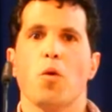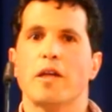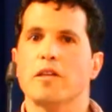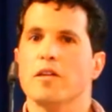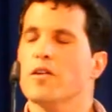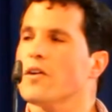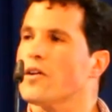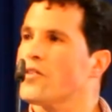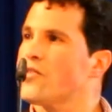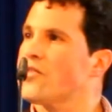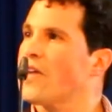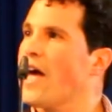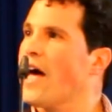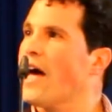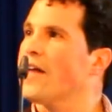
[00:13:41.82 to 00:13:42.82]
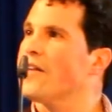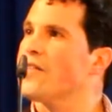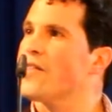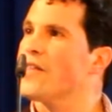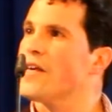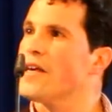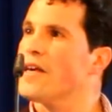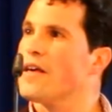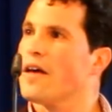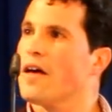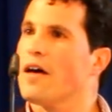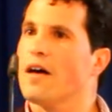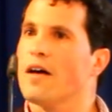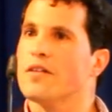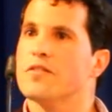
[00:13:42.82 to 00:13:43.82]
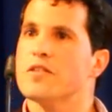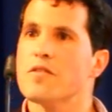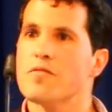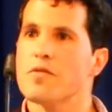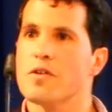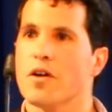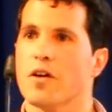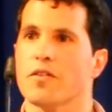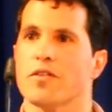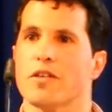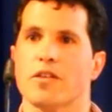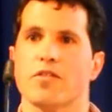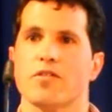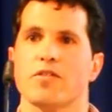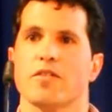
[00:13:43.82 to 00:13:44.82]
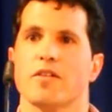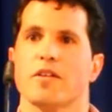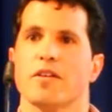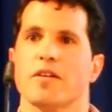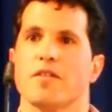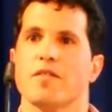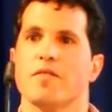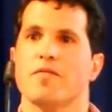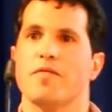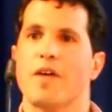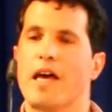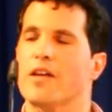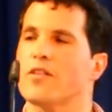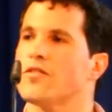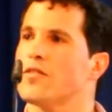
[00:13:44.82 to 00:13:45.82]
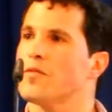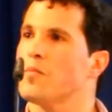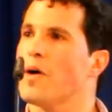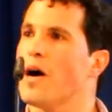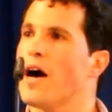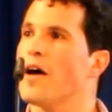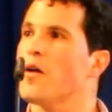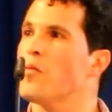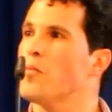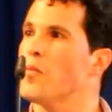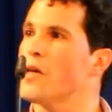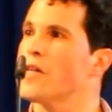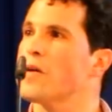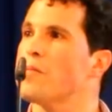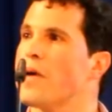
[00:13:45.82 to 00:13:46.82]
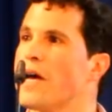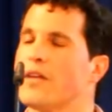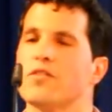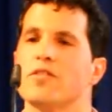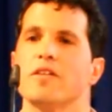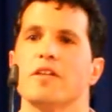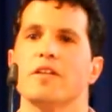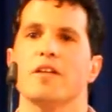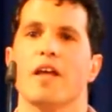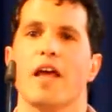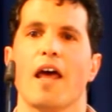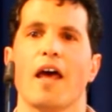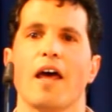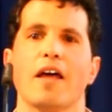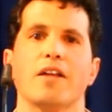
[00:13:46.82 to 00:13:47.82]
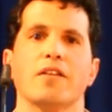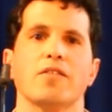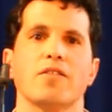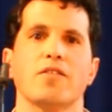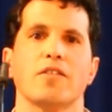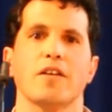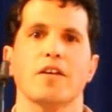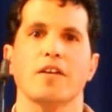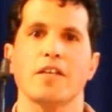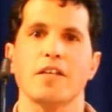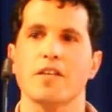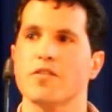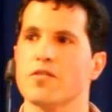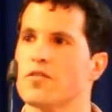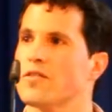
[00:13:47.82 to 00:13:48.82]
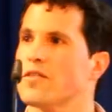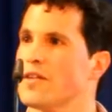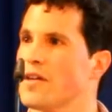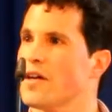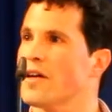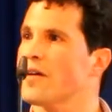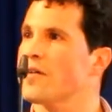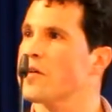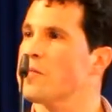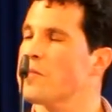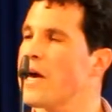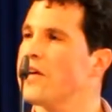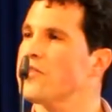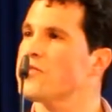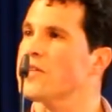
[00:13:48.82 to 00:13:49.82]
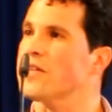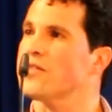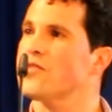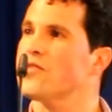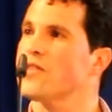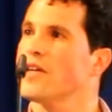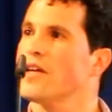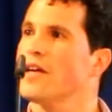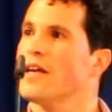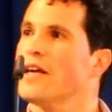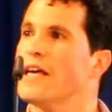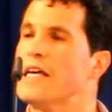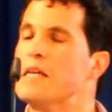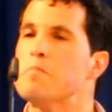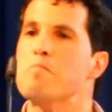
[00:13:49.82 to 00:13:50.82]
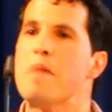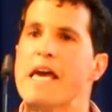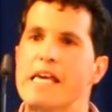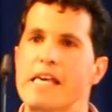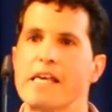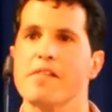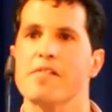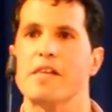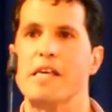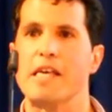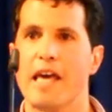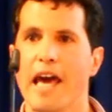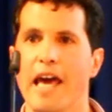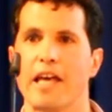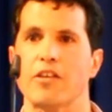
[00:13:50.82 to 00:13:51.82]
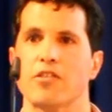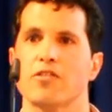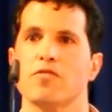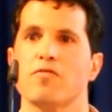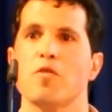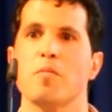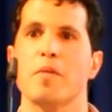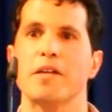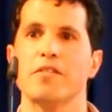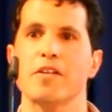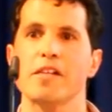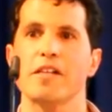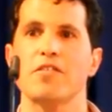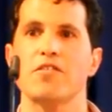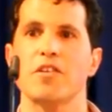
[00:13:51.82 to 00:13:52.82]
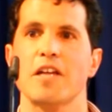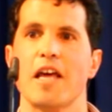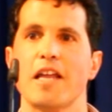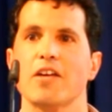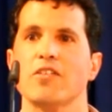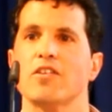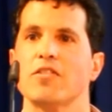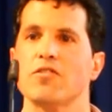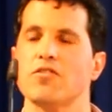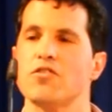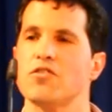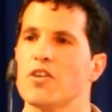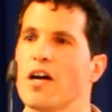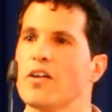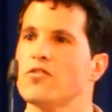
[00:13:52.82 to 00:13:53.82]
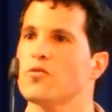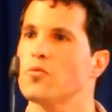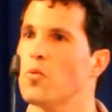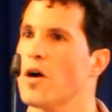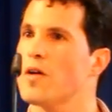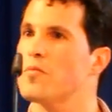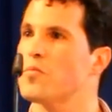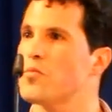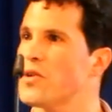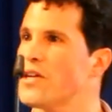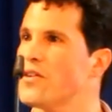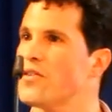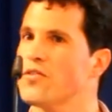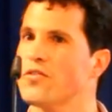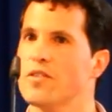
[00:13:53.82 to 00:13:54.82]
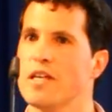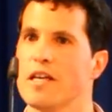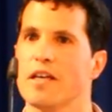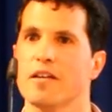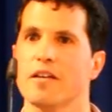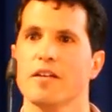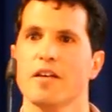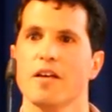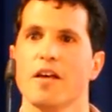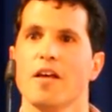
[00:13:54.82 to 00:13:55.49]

one looks at the difficulties faced by William Bateson and his compatriots in making the case for Mendelian genetics as just what breeders need,